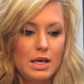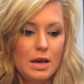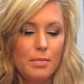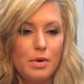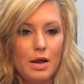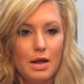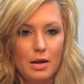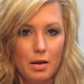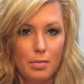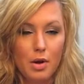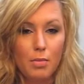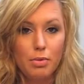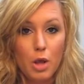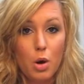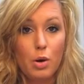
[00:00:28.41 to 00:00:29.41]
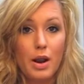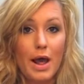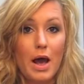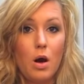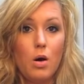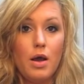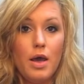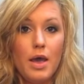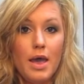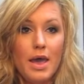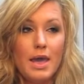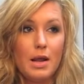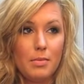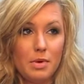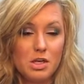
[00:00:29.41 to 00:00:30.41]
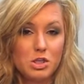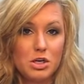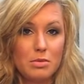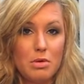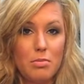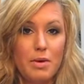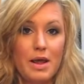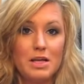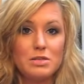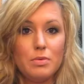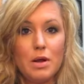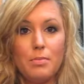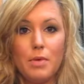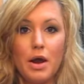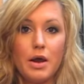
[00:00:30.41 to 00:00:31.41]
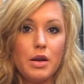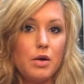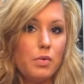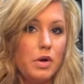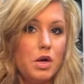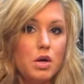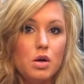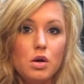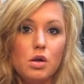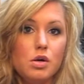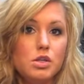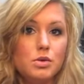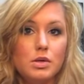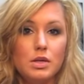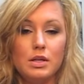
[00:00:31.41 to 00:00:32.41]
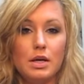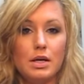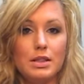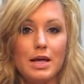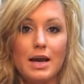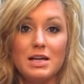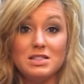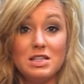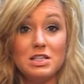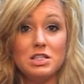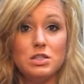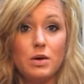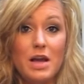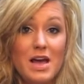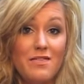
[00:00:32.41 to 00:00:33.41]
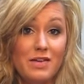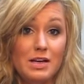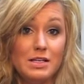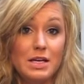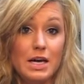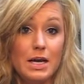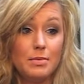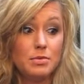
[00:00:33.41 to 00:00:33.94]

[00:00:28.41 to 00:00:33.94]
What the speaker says: I'm gonna blow it out, and I'm going to straighten my bangs, but I'm not going to recurl or do anything like that because I just don't have any time.